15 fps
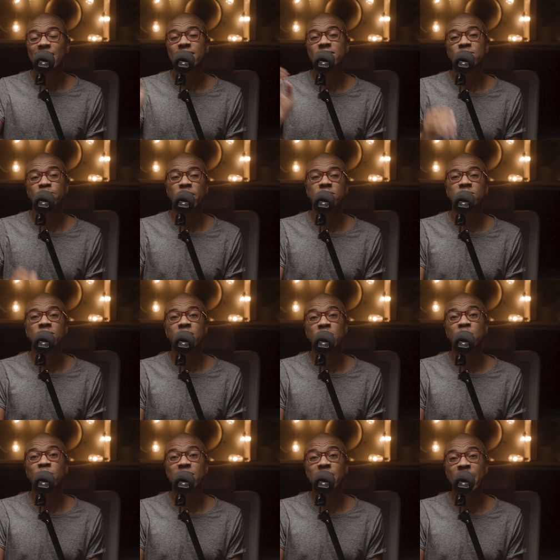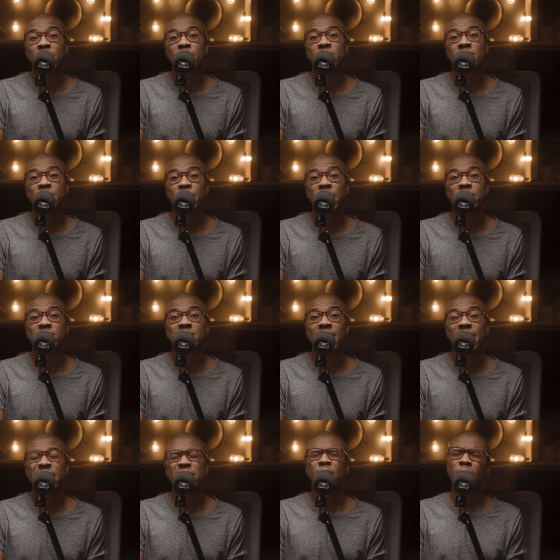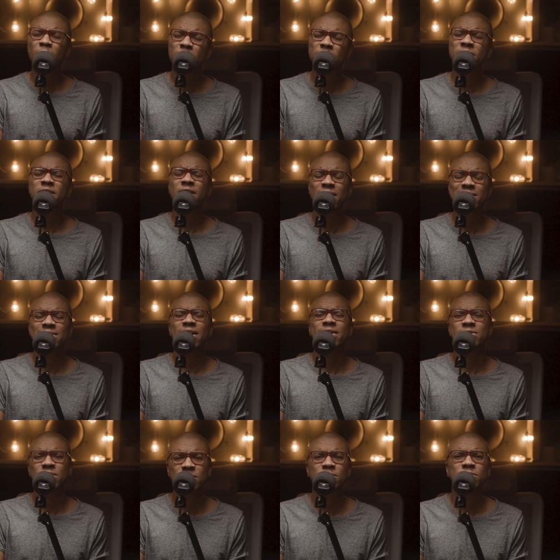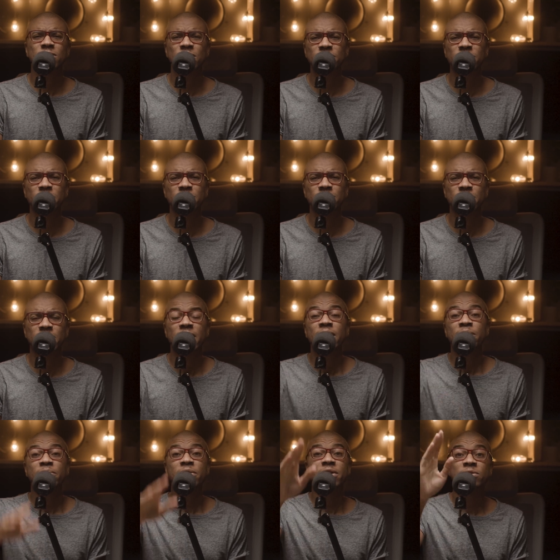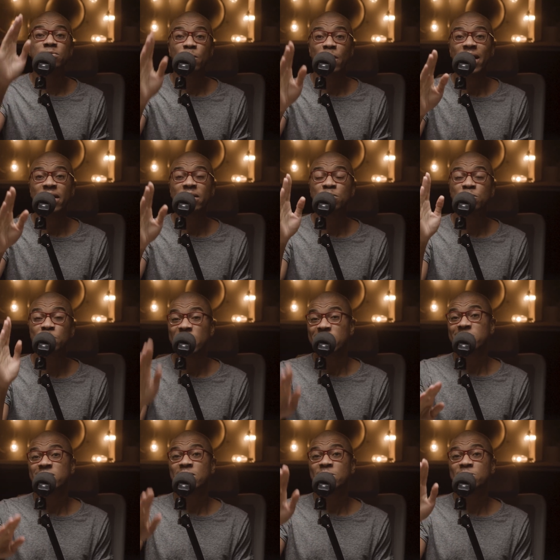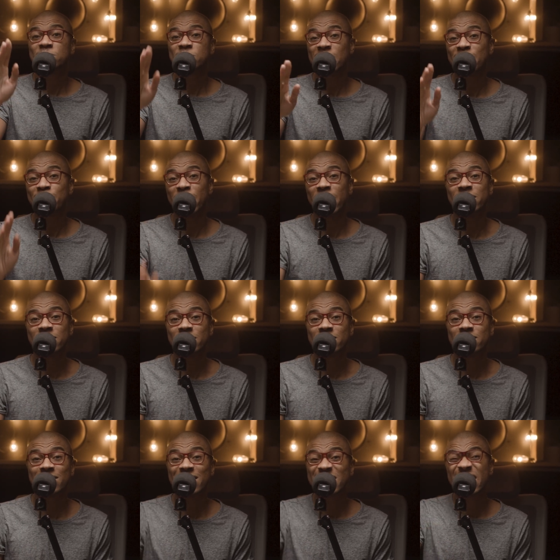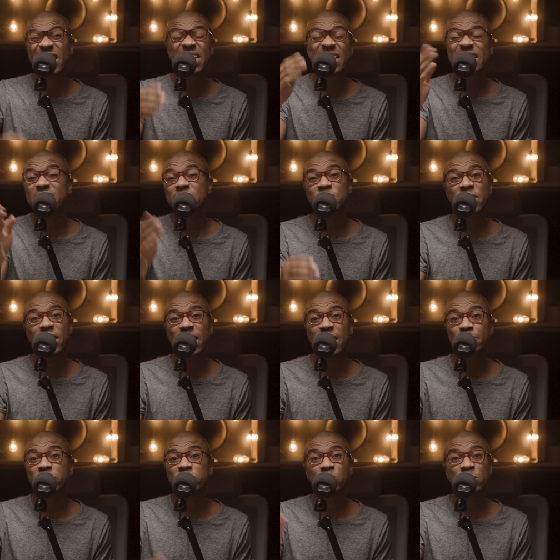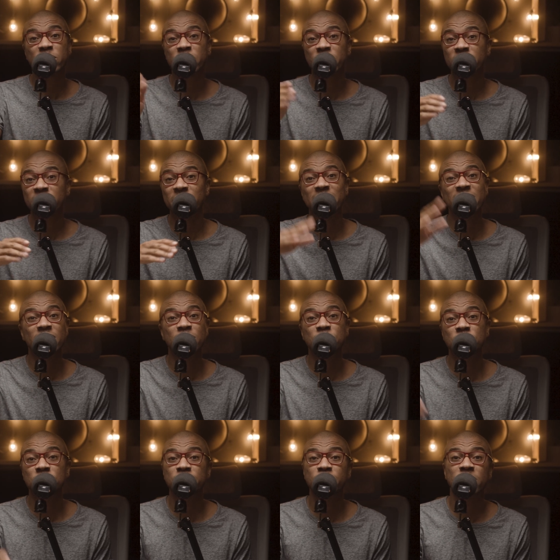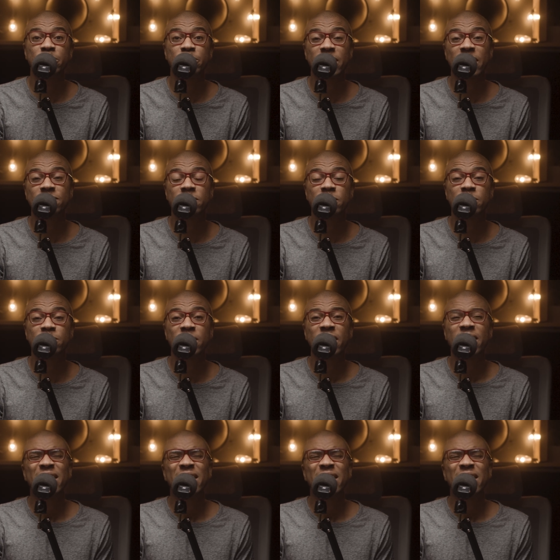Next, make sure that you allow Clubhouse to add all of the contacts on your cell phone. Because why? Ratios do not matter. Unlike Instagram or Twitter or any other social media platform,